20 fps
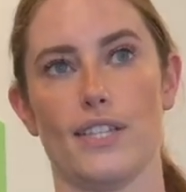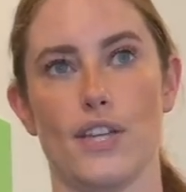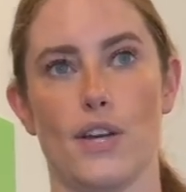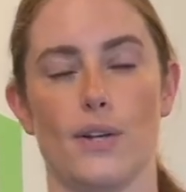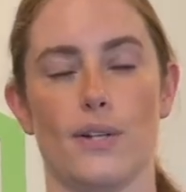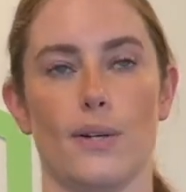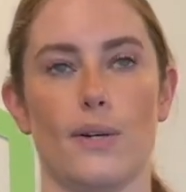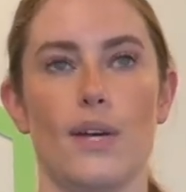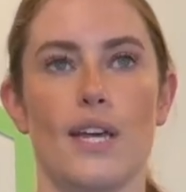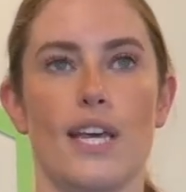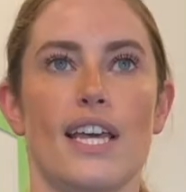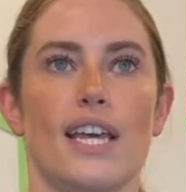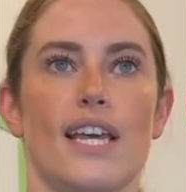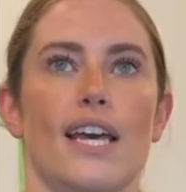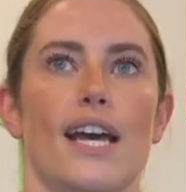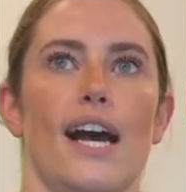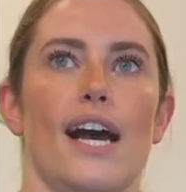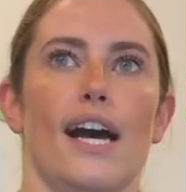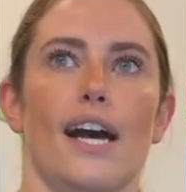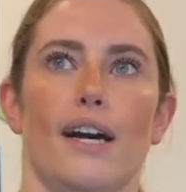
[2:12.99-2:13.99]
So
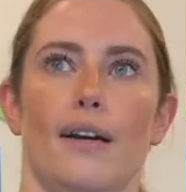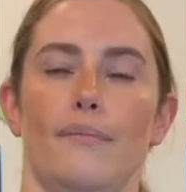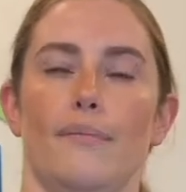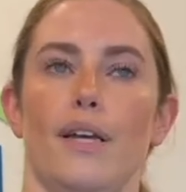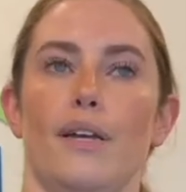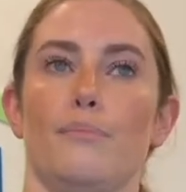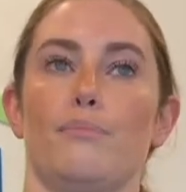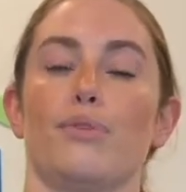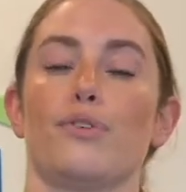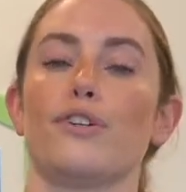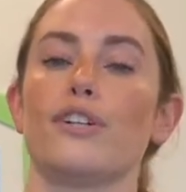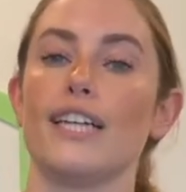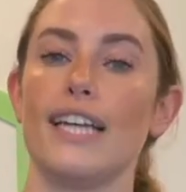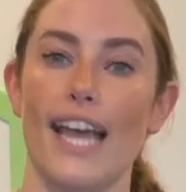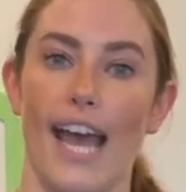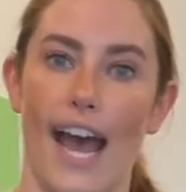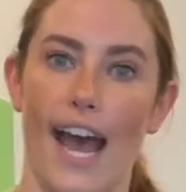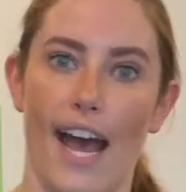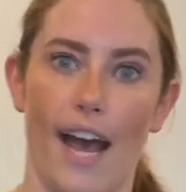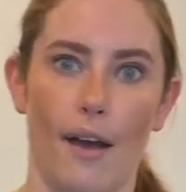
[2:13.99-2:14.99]

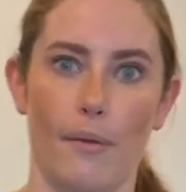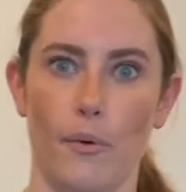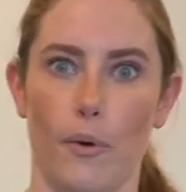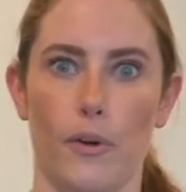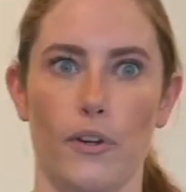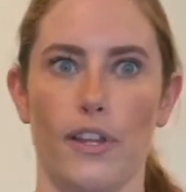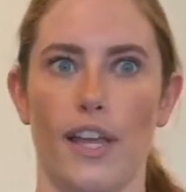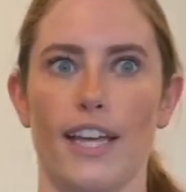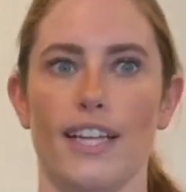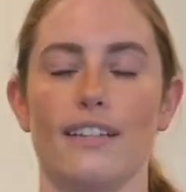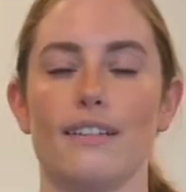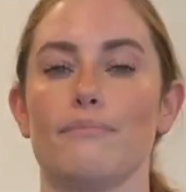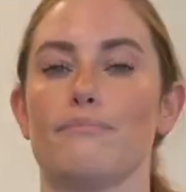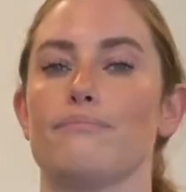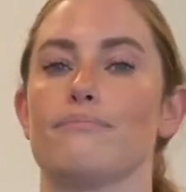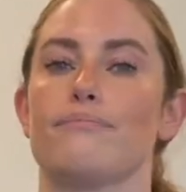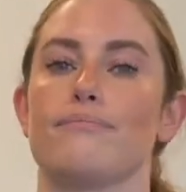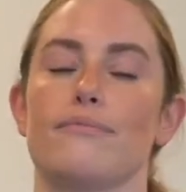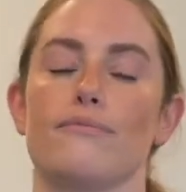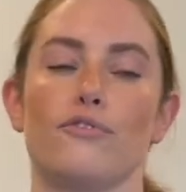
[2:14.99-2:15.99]
prehab or like
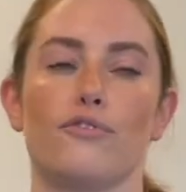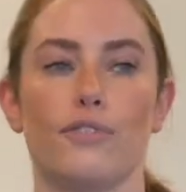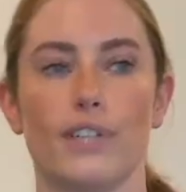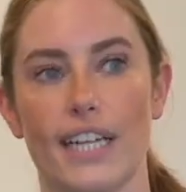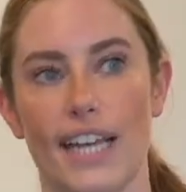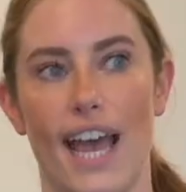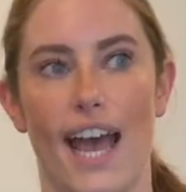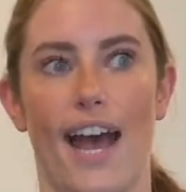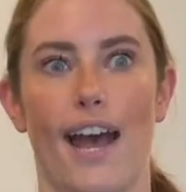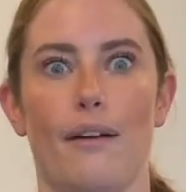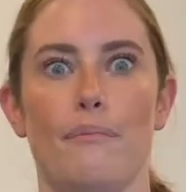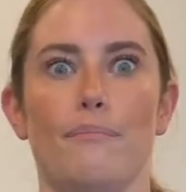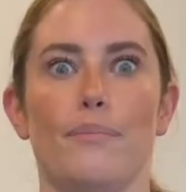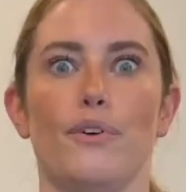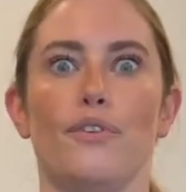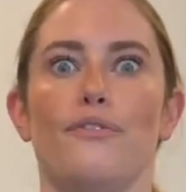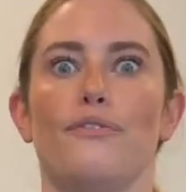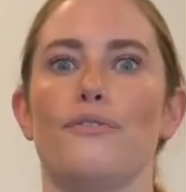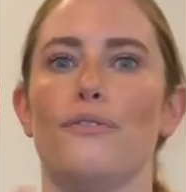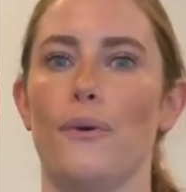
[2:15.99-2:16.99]
rehab
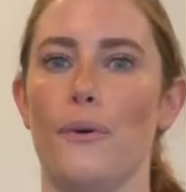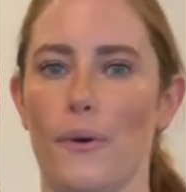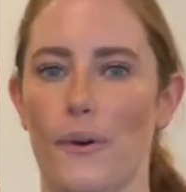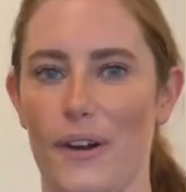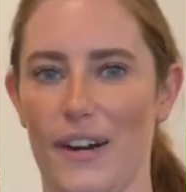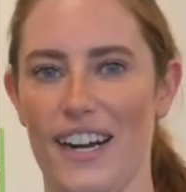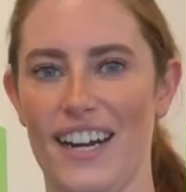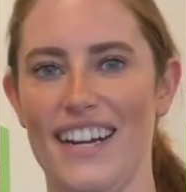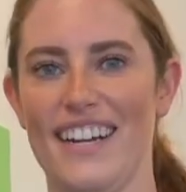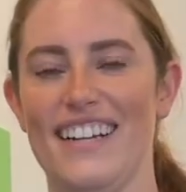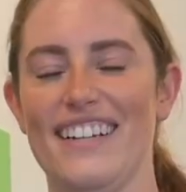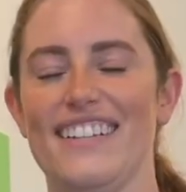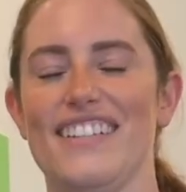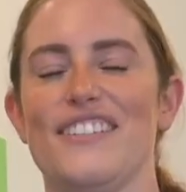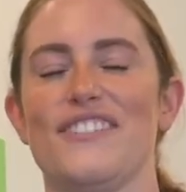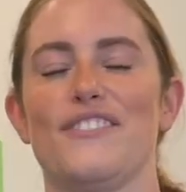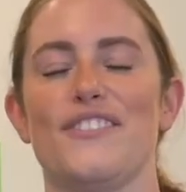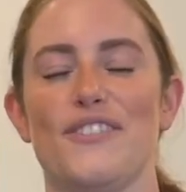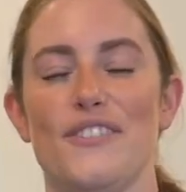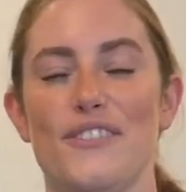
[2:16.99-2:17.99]
before
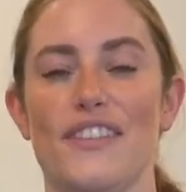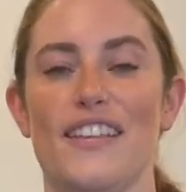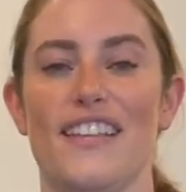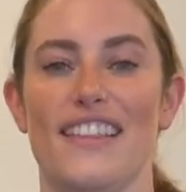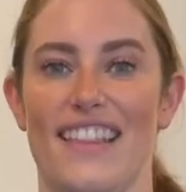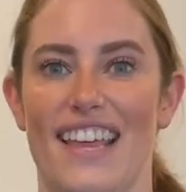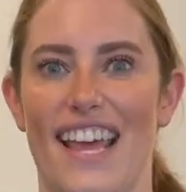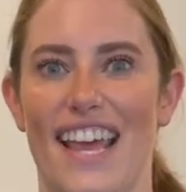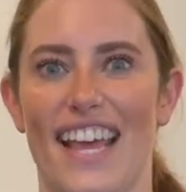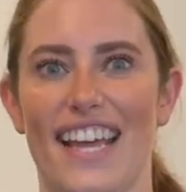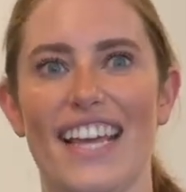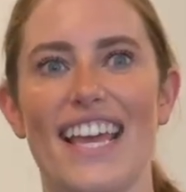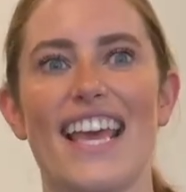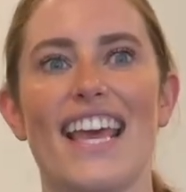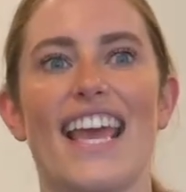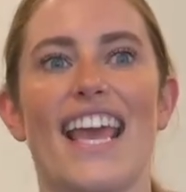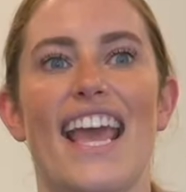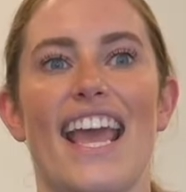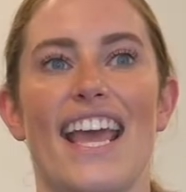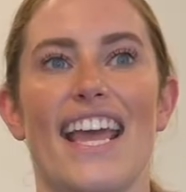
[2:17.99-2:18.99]
you do the thing
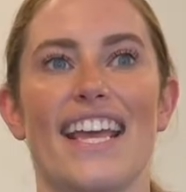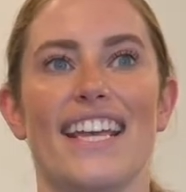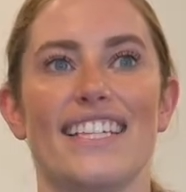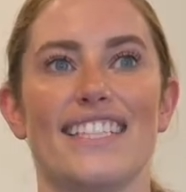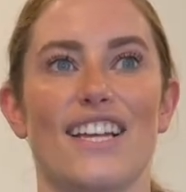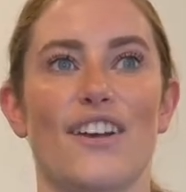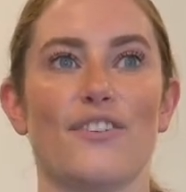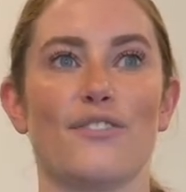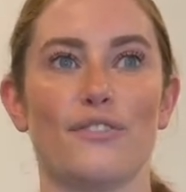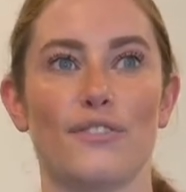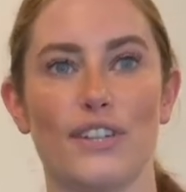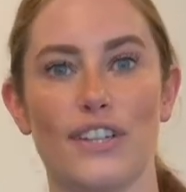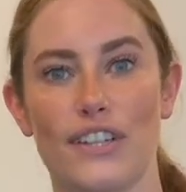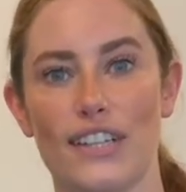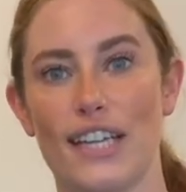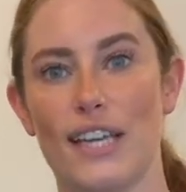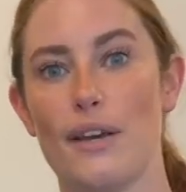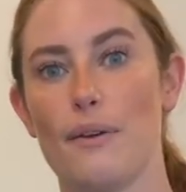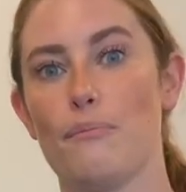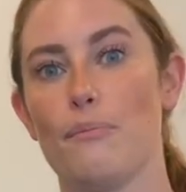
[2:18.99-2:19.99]
is a
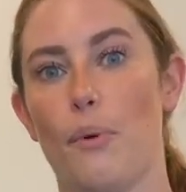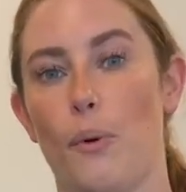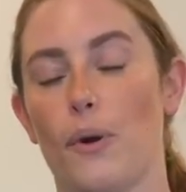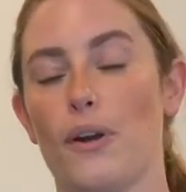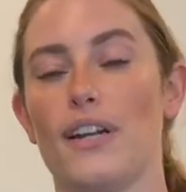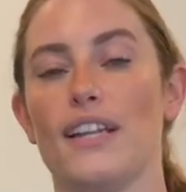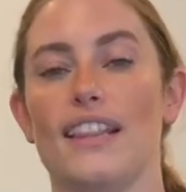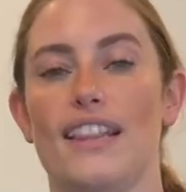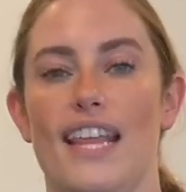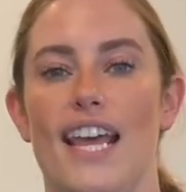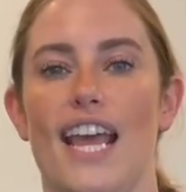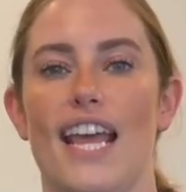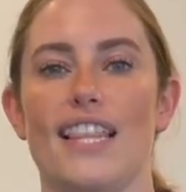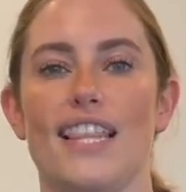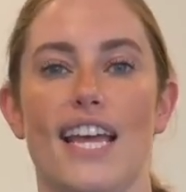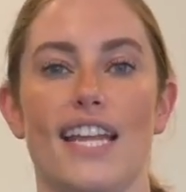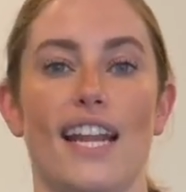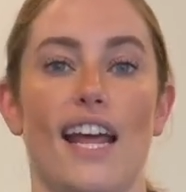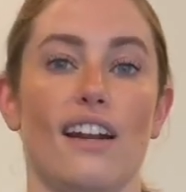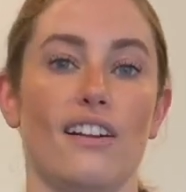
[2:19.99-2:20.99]
really important thing
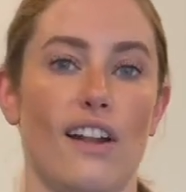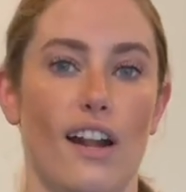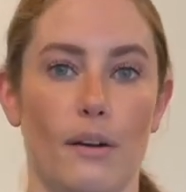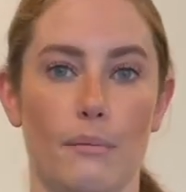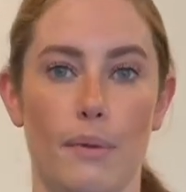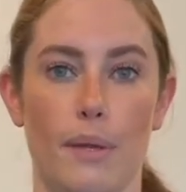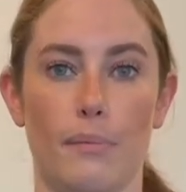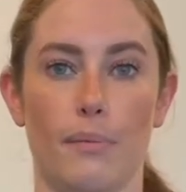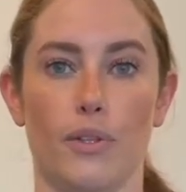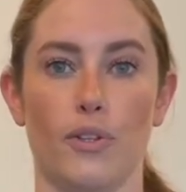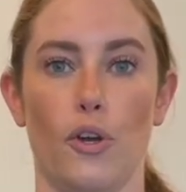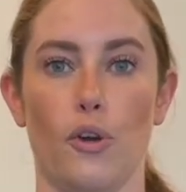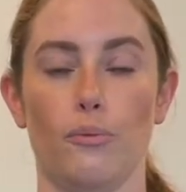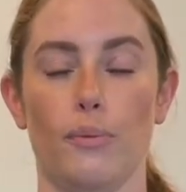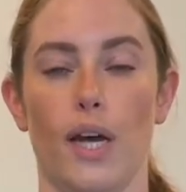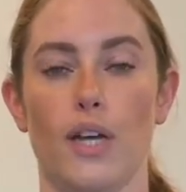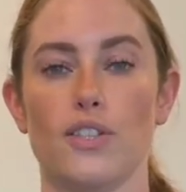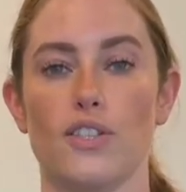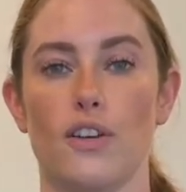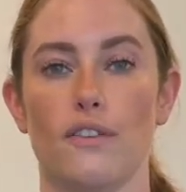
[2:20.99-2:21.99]
that not a lot of people know
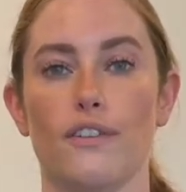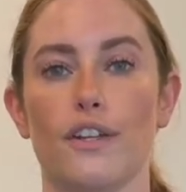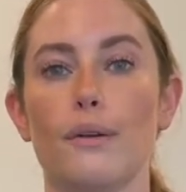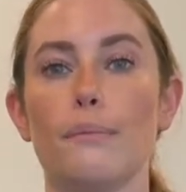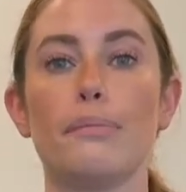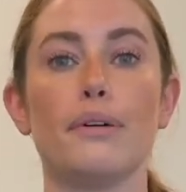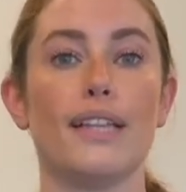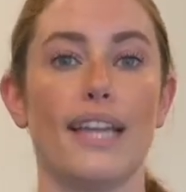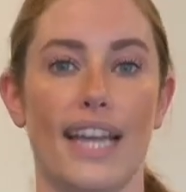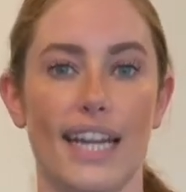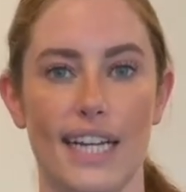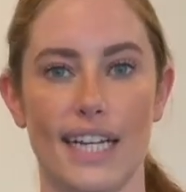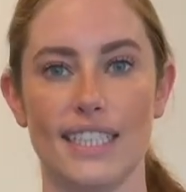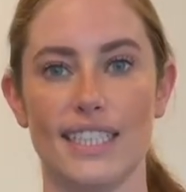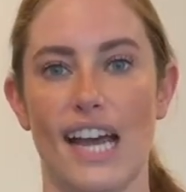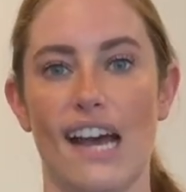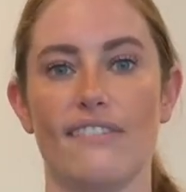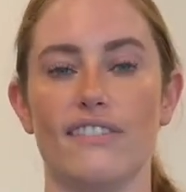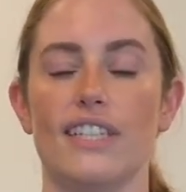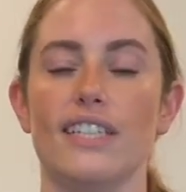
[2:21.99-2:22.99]
about. So if you're planning to
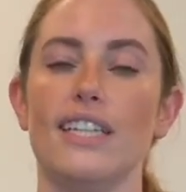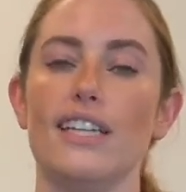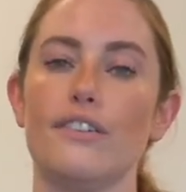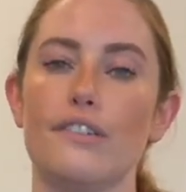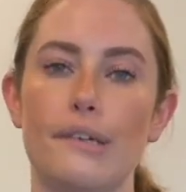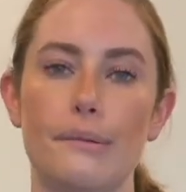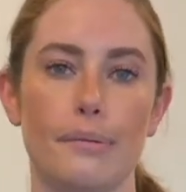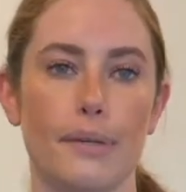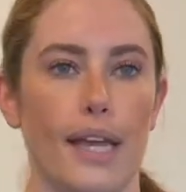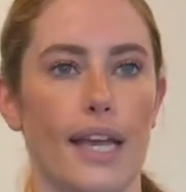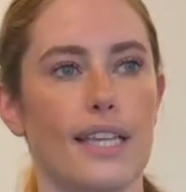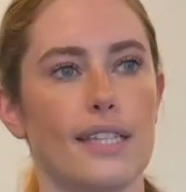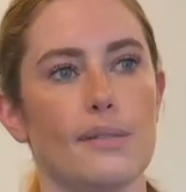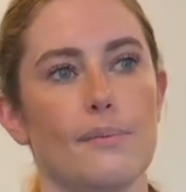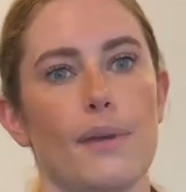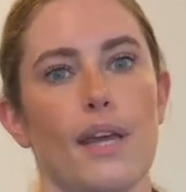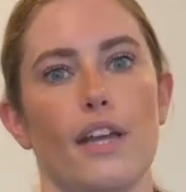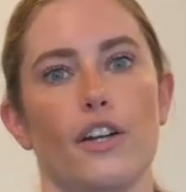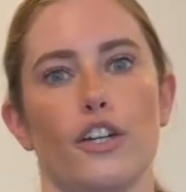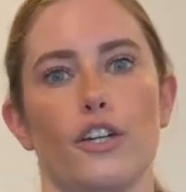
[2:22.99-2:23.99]
have a knee
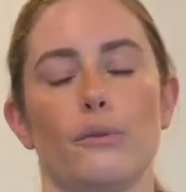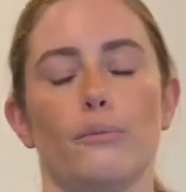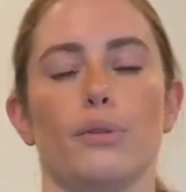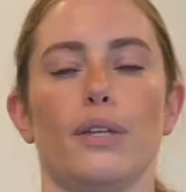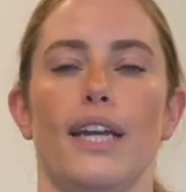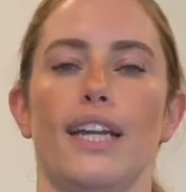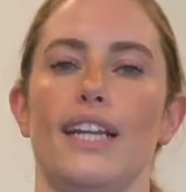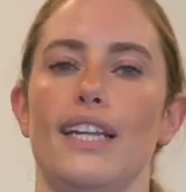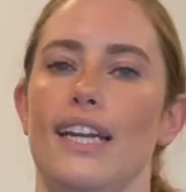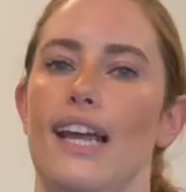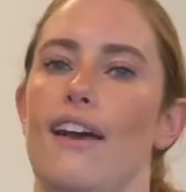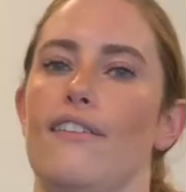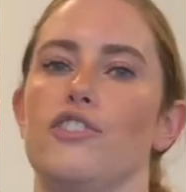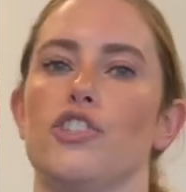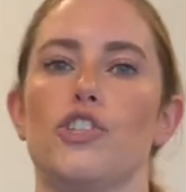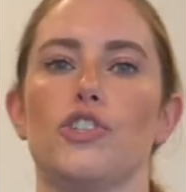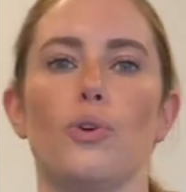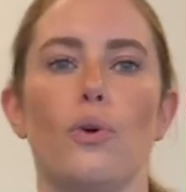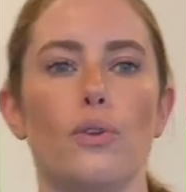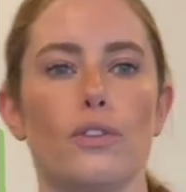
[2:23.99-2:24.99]
replacement or you're planning to have a
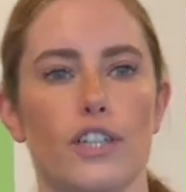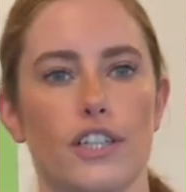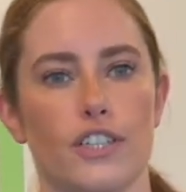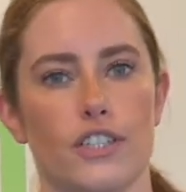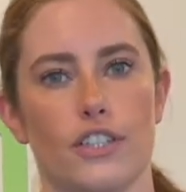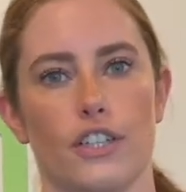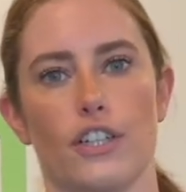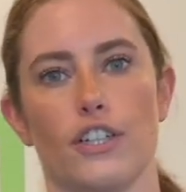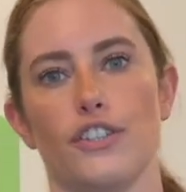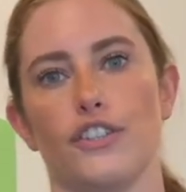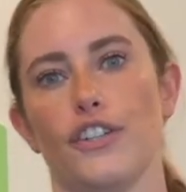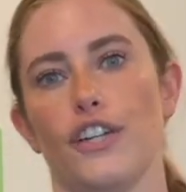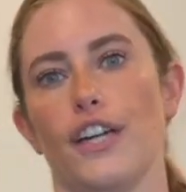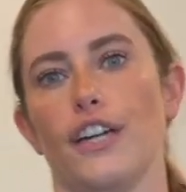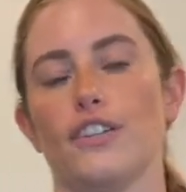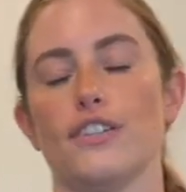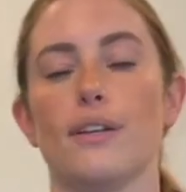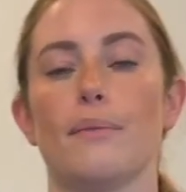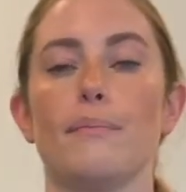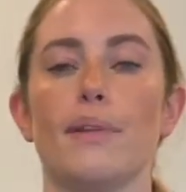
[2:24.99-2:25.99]
shoulder surgery
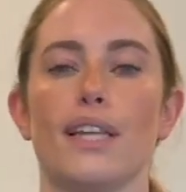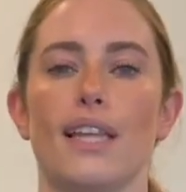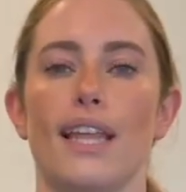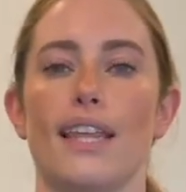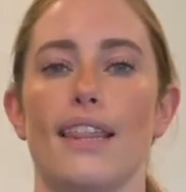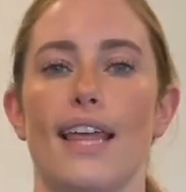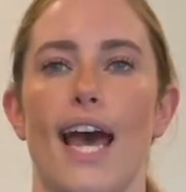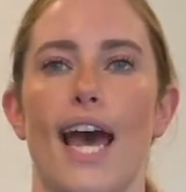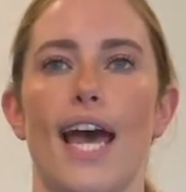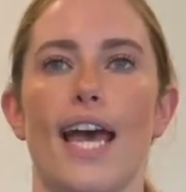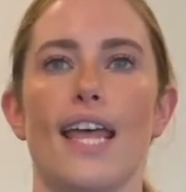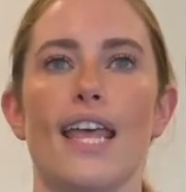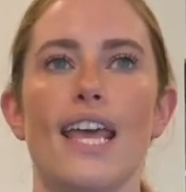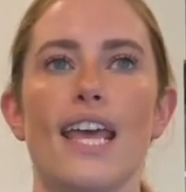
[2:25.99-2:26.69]
or something like that,